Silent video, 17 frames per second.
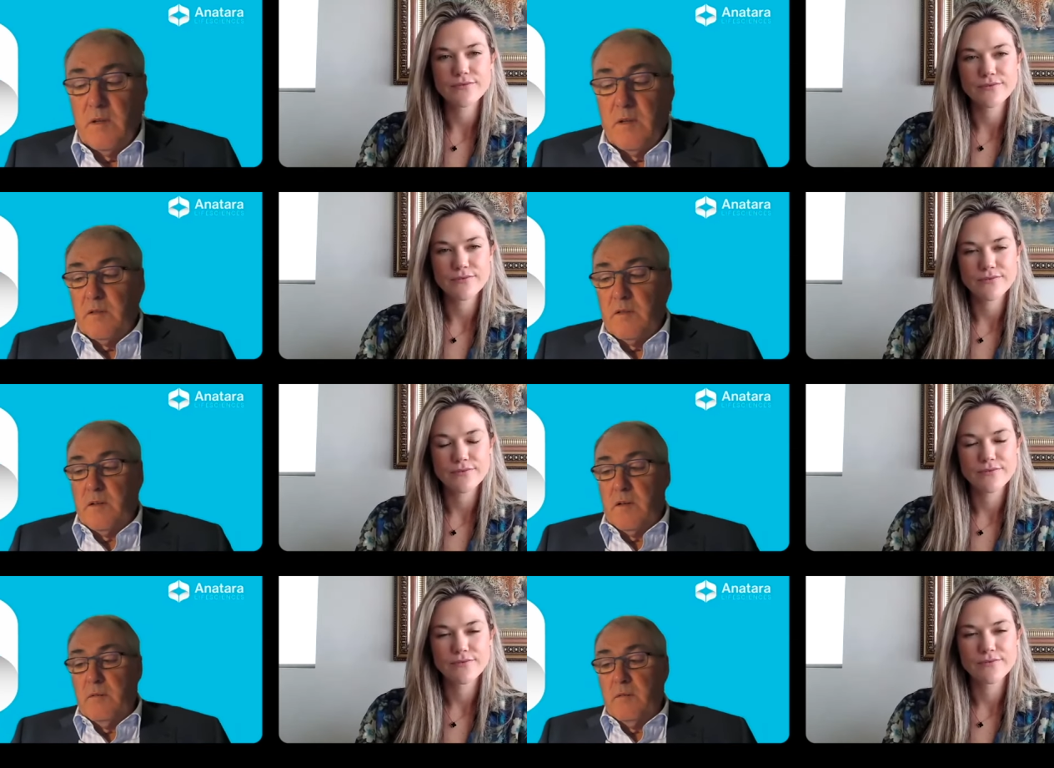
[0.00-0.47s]

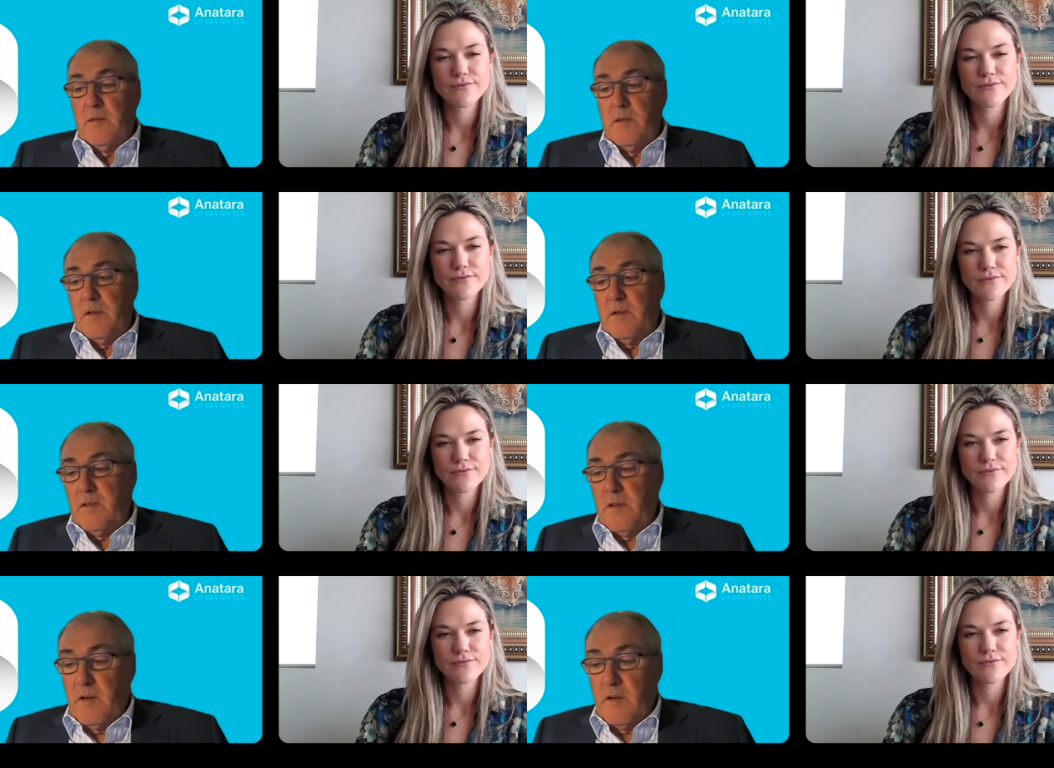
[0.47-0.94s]
Speaker 1: So,
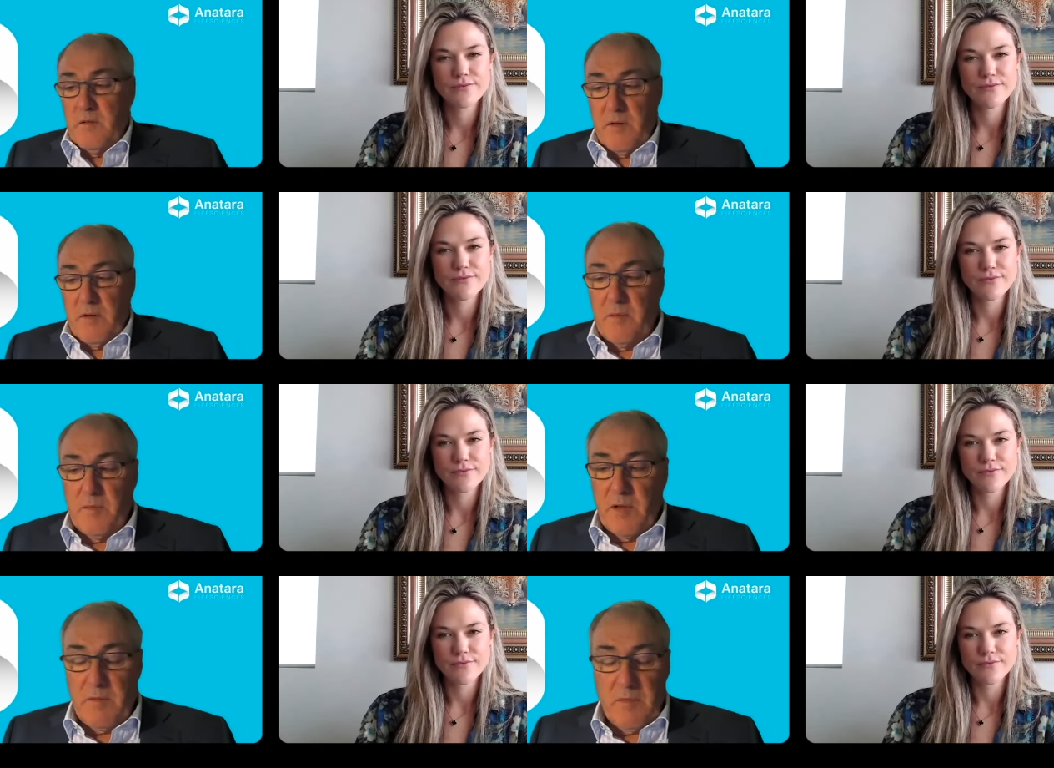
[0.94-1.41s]
so
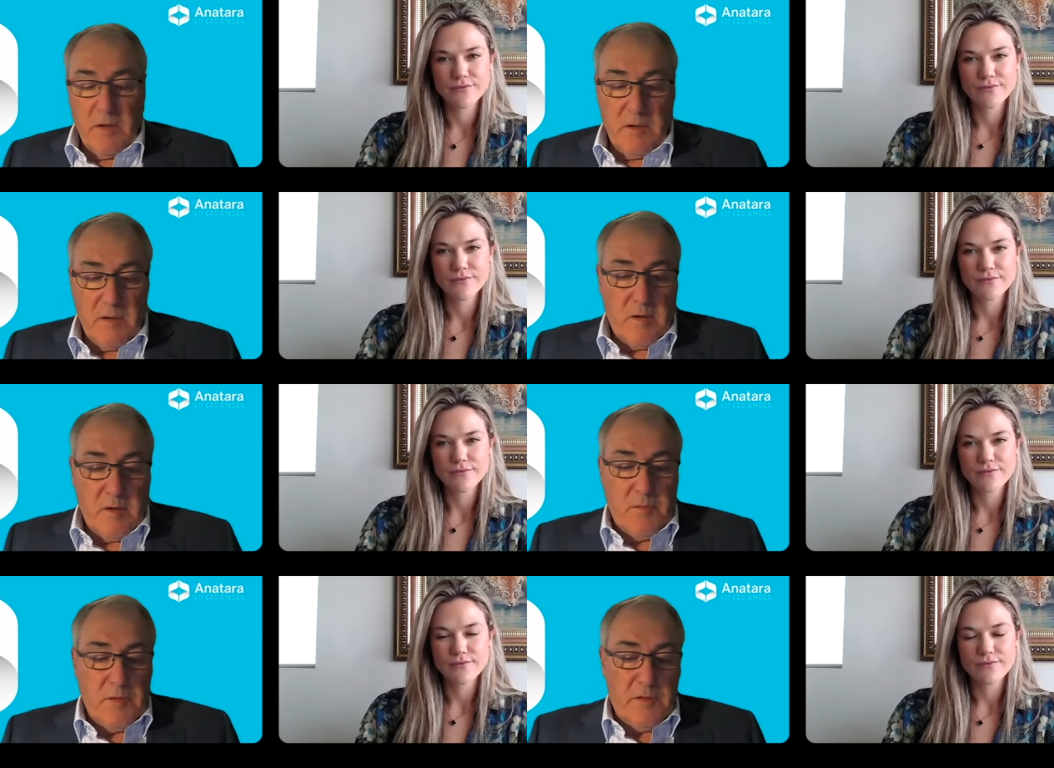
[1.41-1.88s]
I mean,
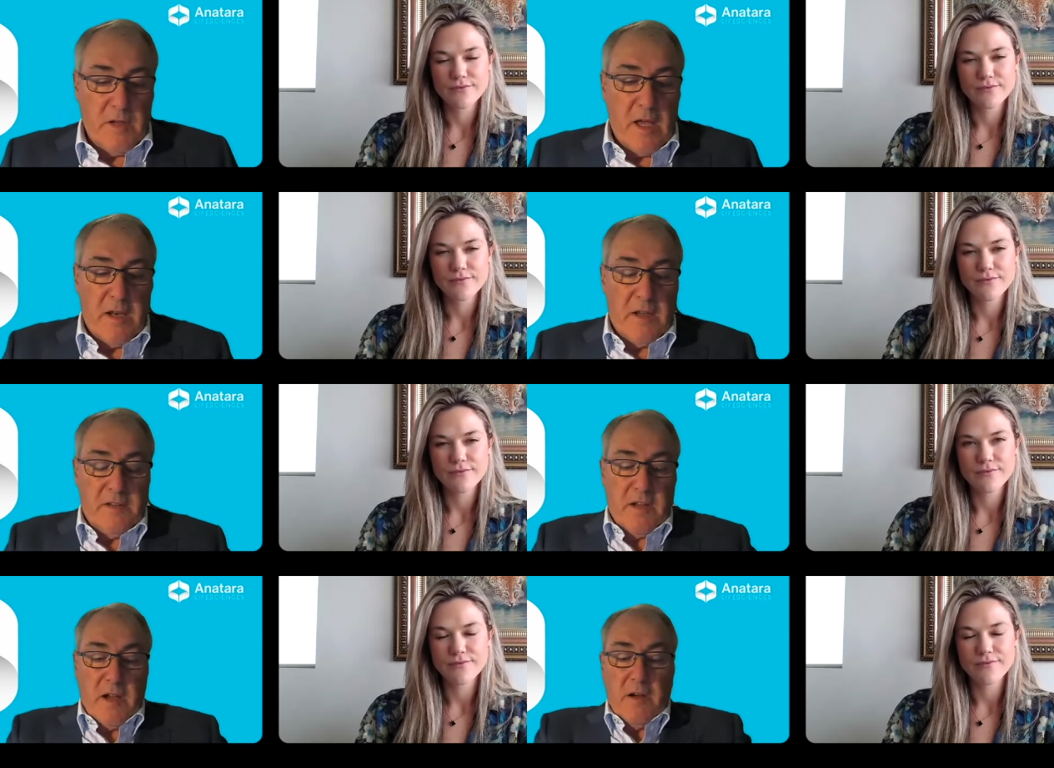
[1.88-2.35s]
obviously
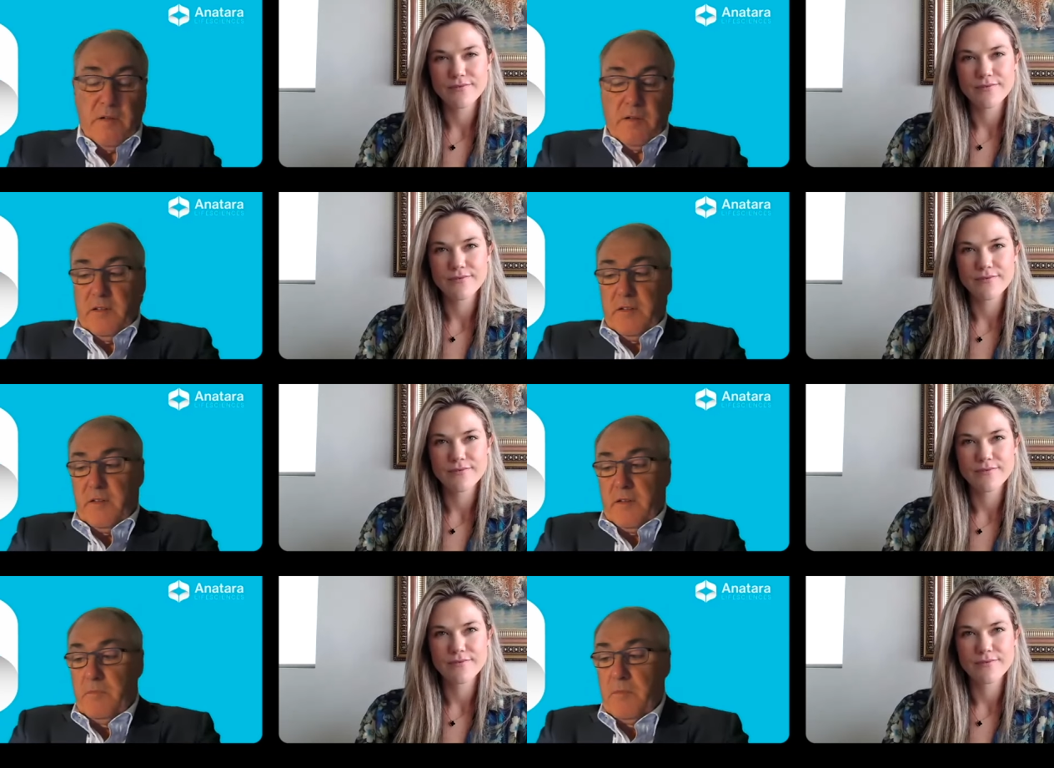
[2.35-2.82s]
Anatara
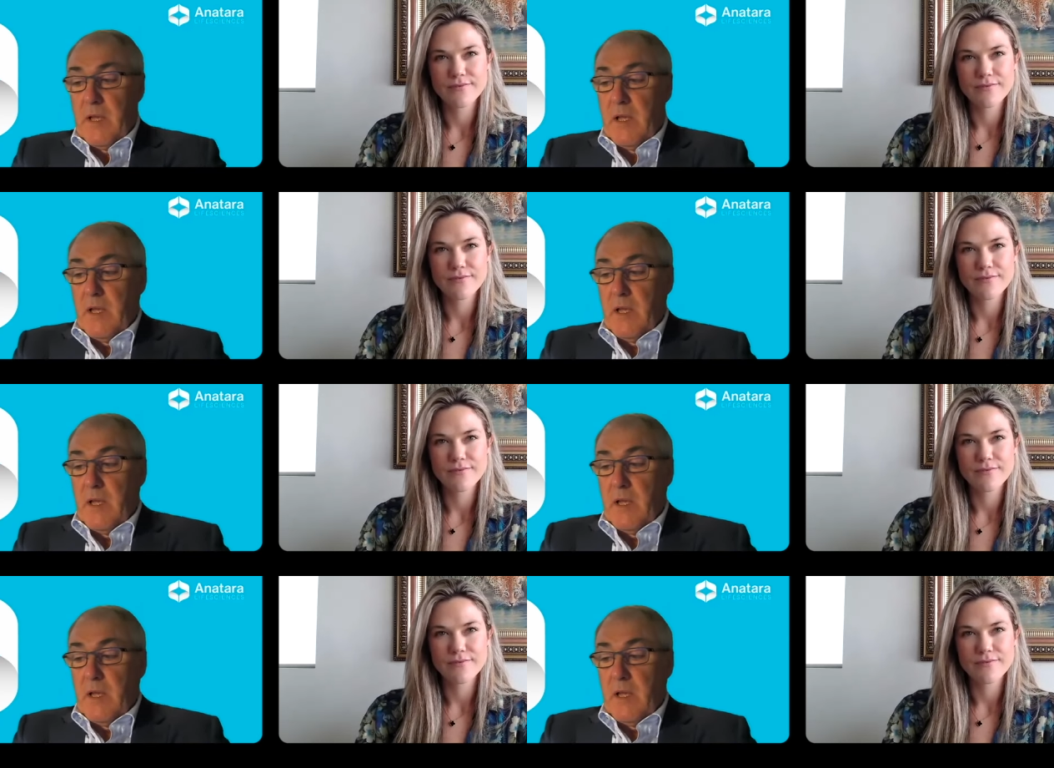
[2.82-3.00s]
is a